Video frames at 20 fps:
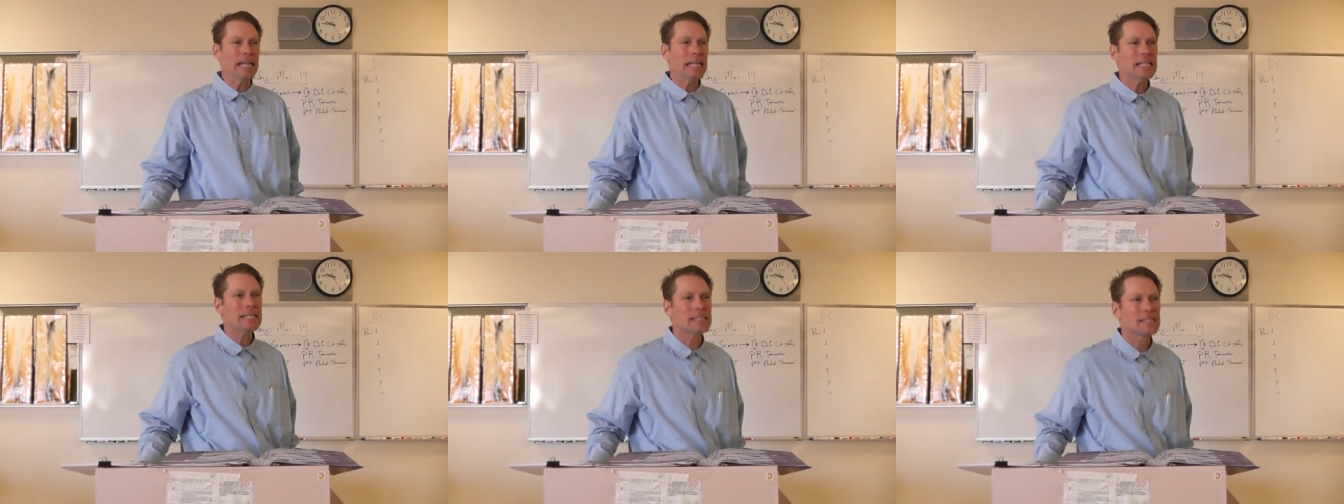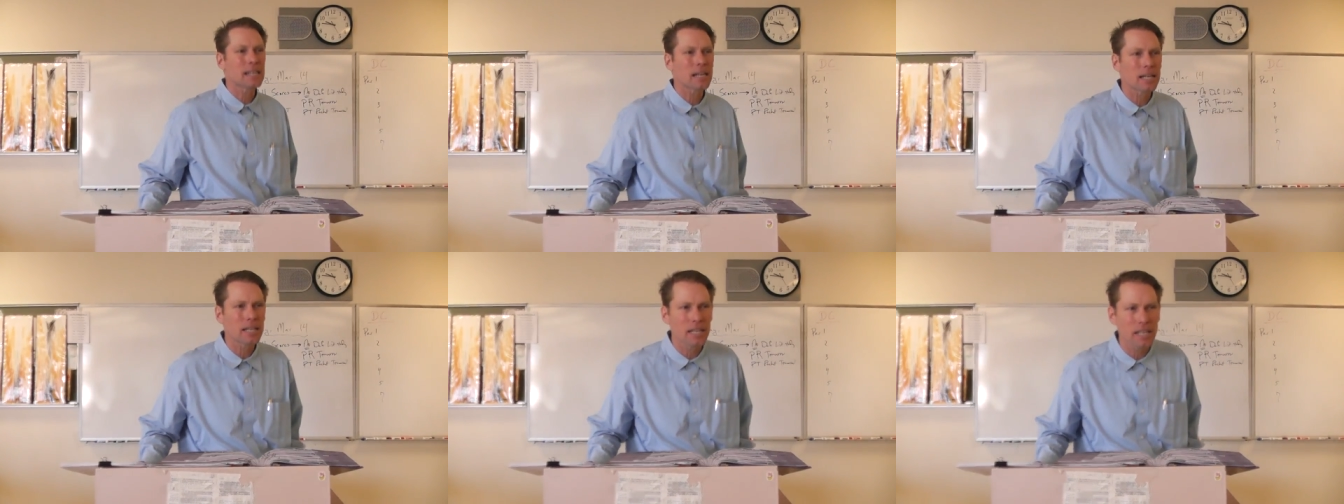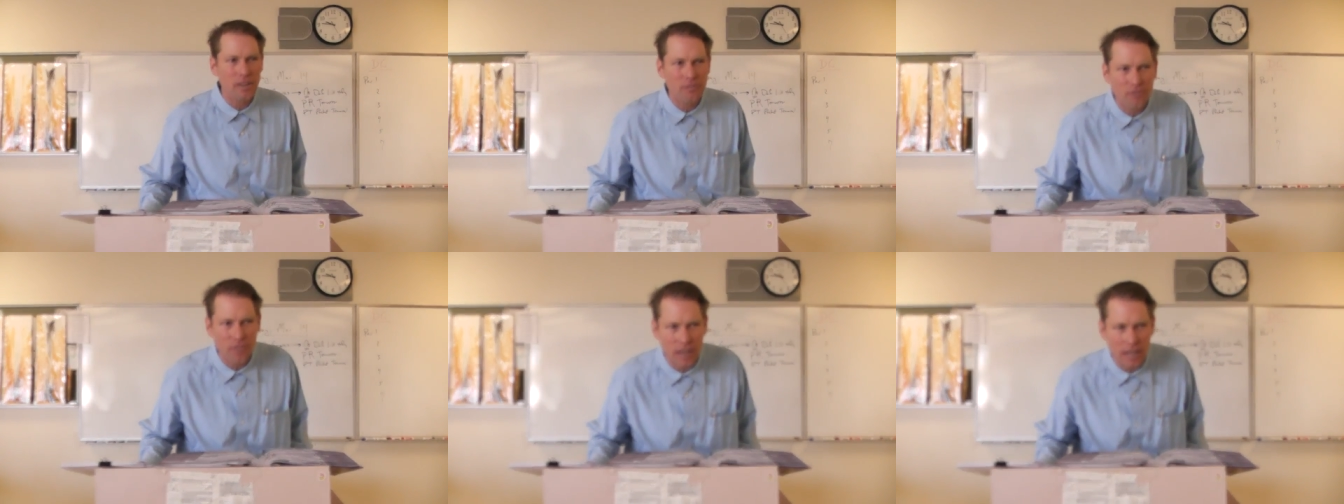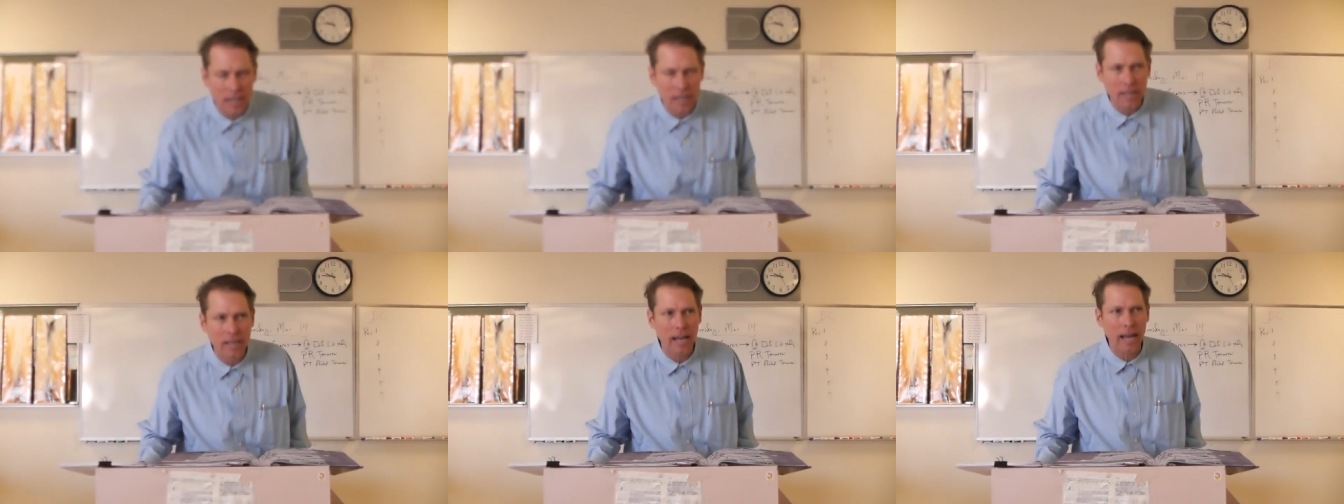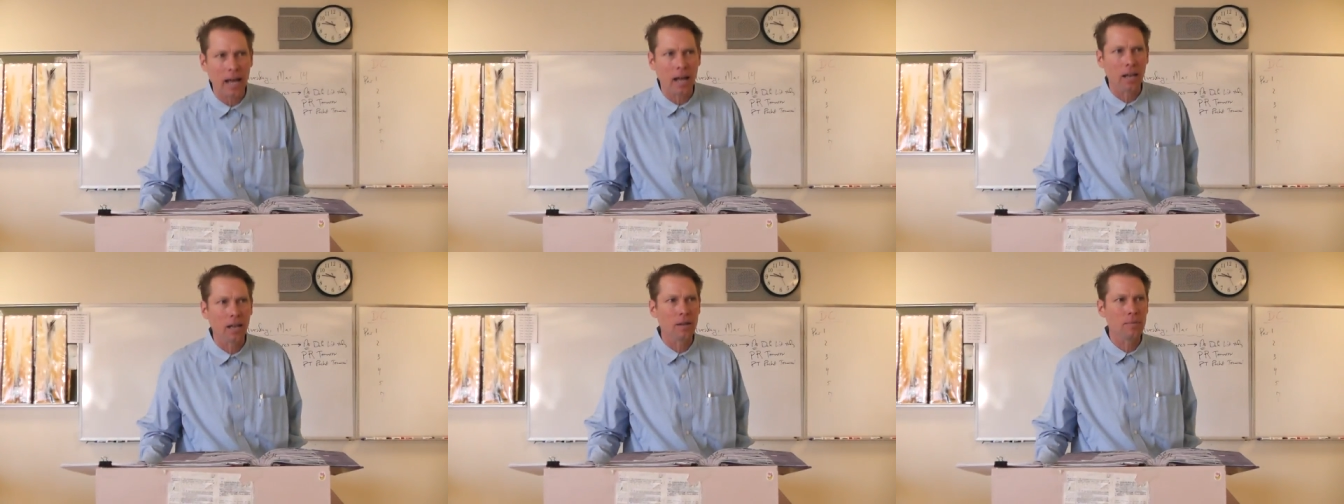insignificant
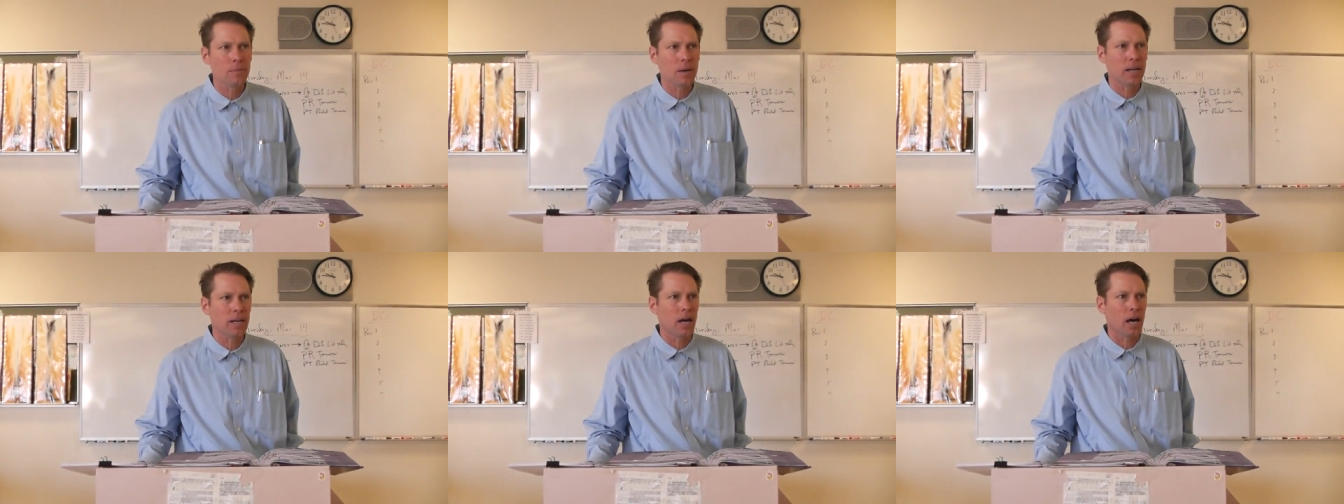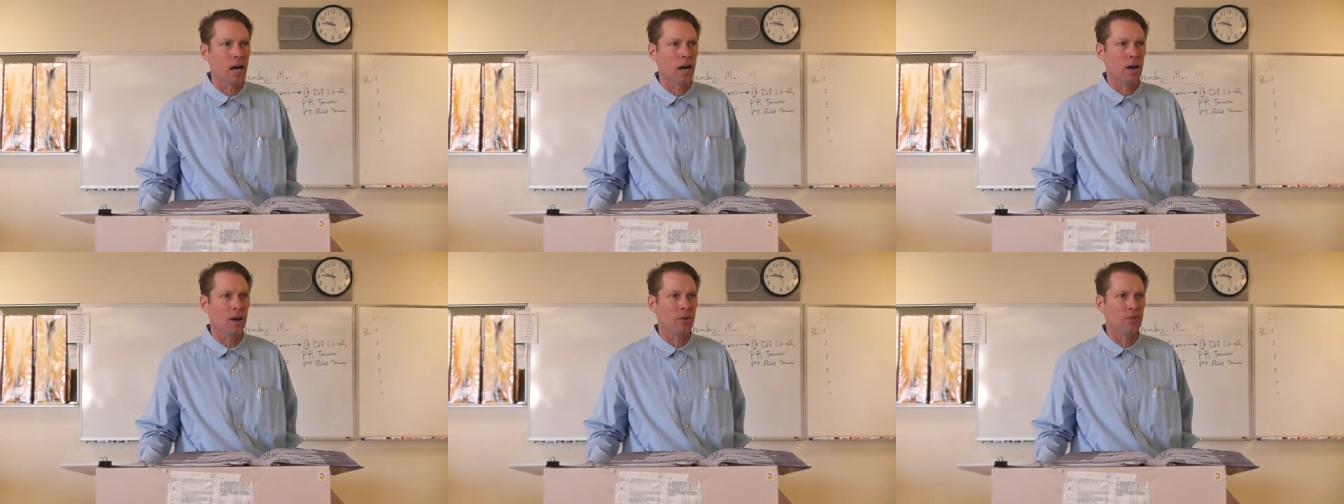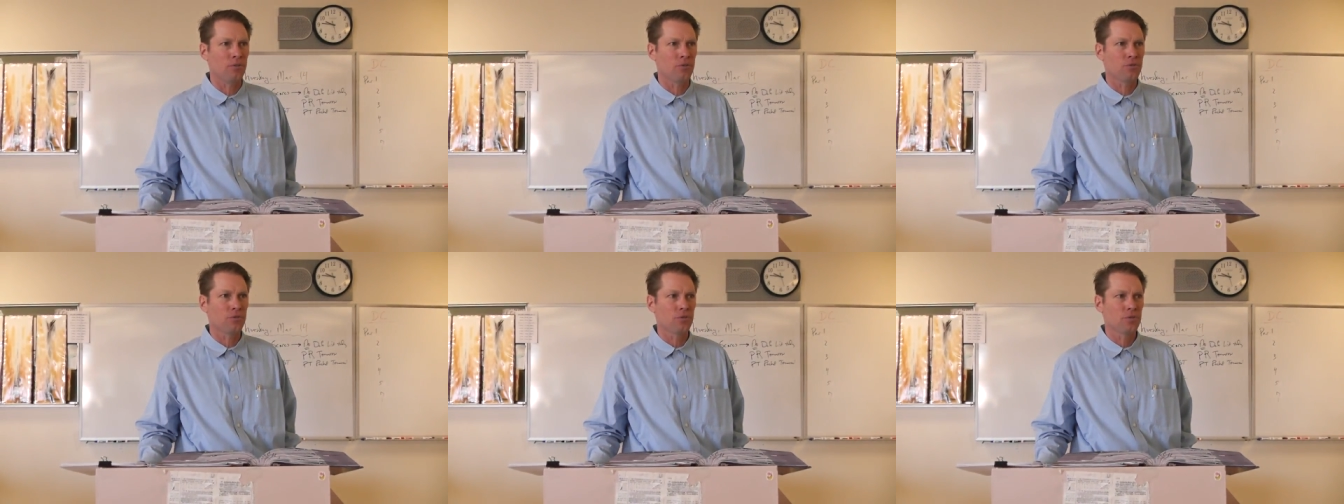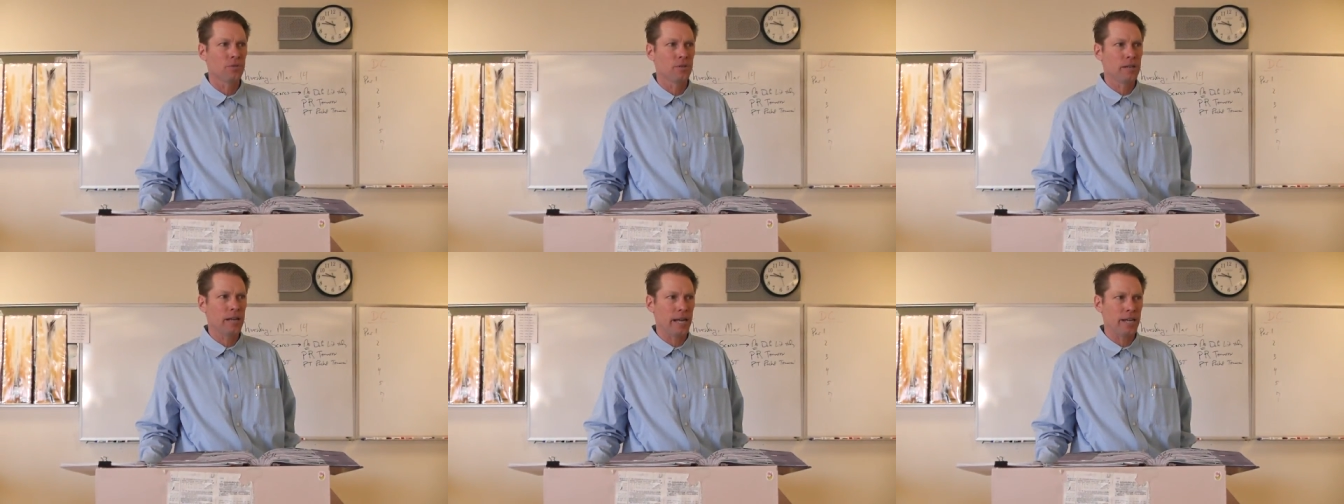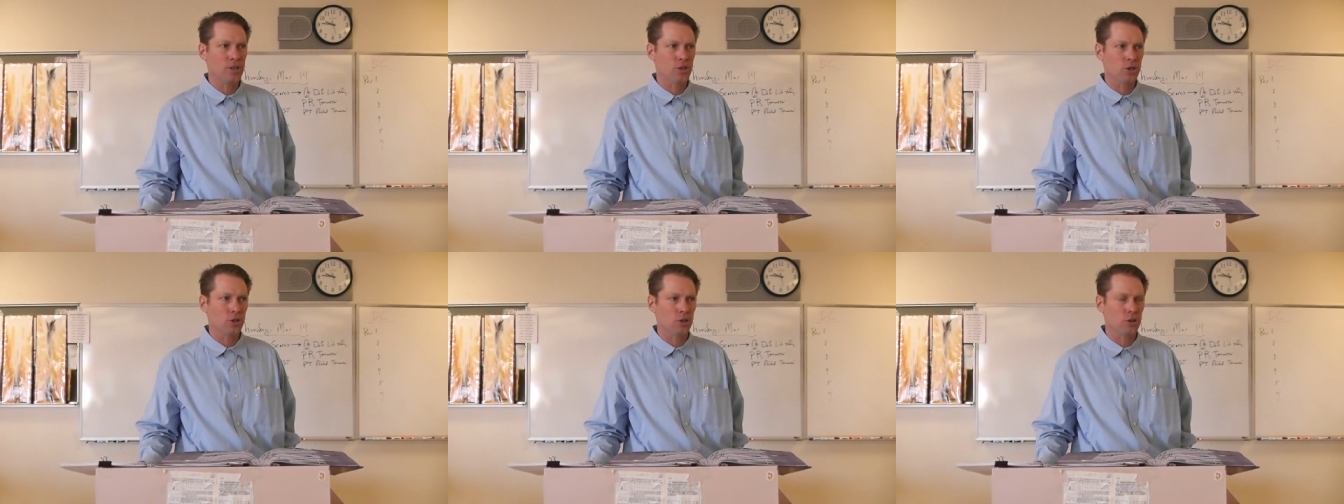element of
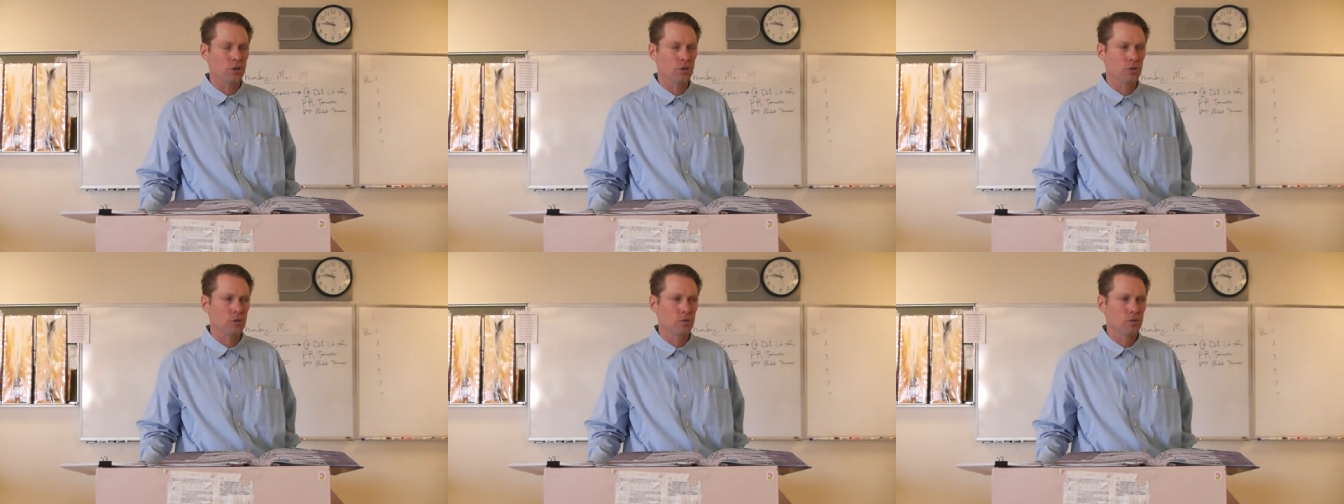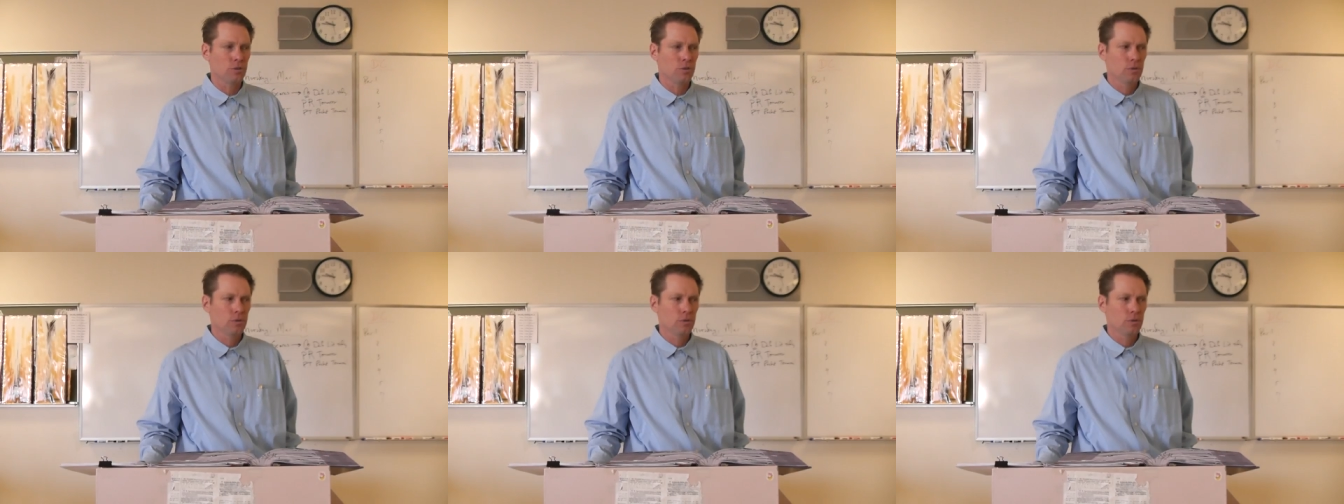nature